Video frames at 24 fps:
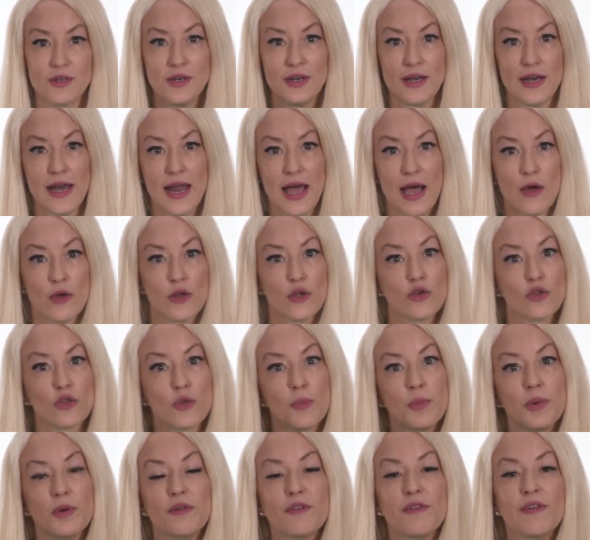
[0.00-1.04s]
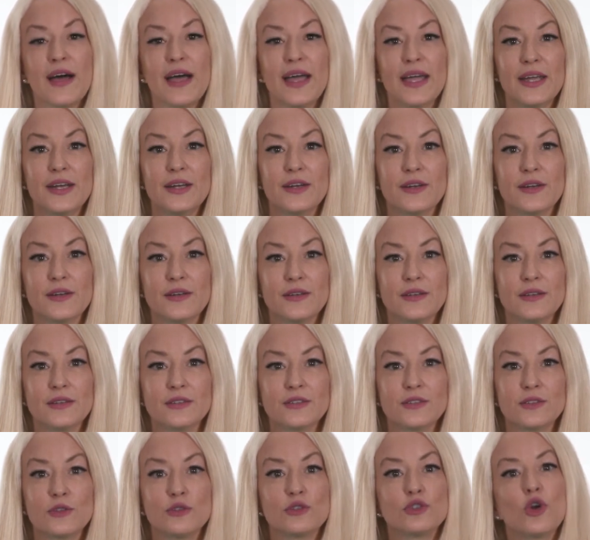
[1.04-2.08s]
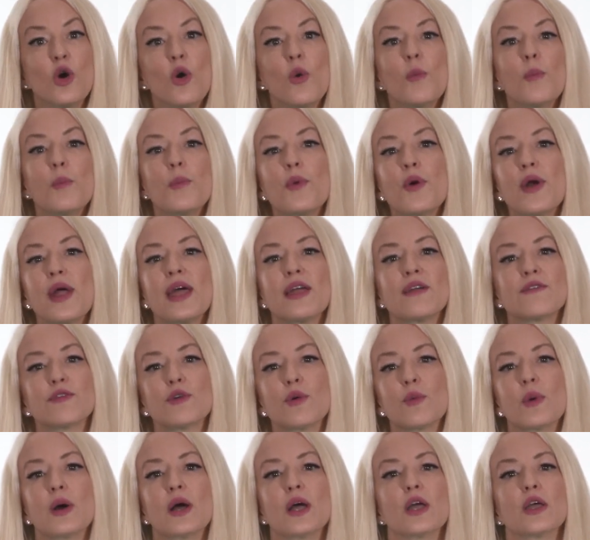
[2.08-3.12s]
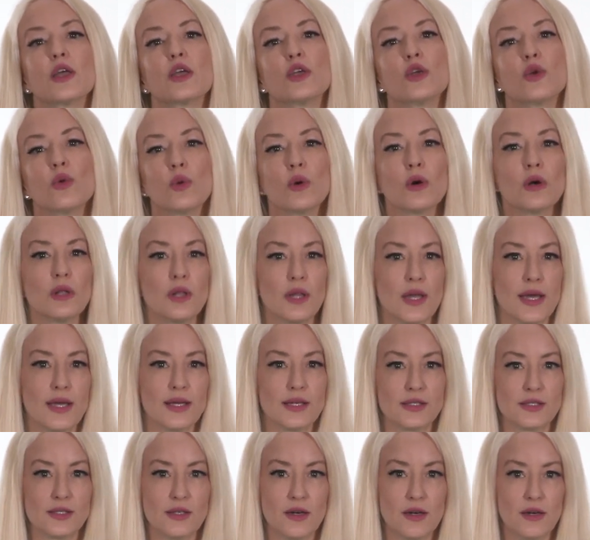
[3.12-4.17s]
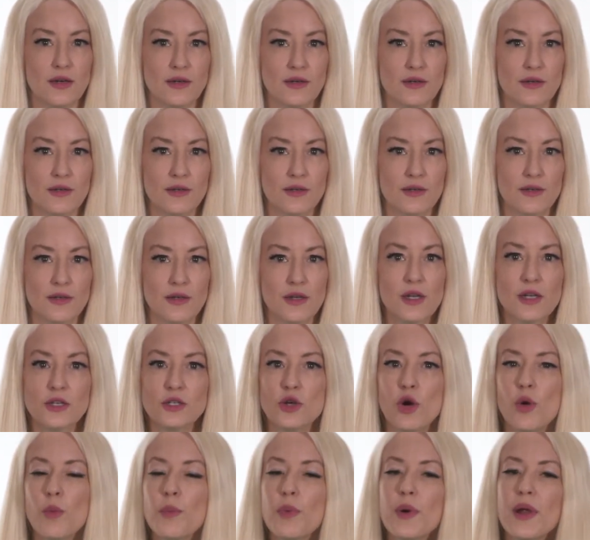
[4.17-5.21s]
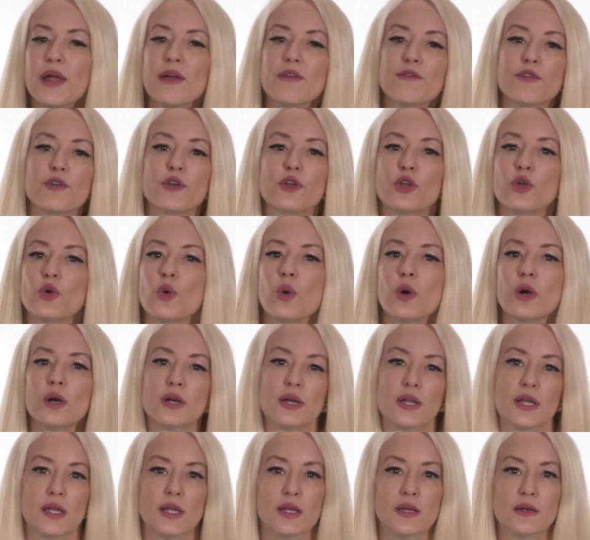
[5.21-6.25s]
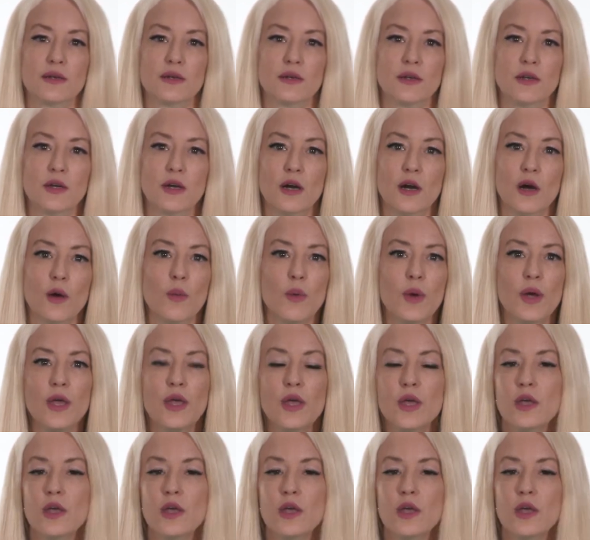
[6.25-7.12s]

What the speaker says: Now you're the provider. So don't brand for what your likes are. Don't brand for your need or what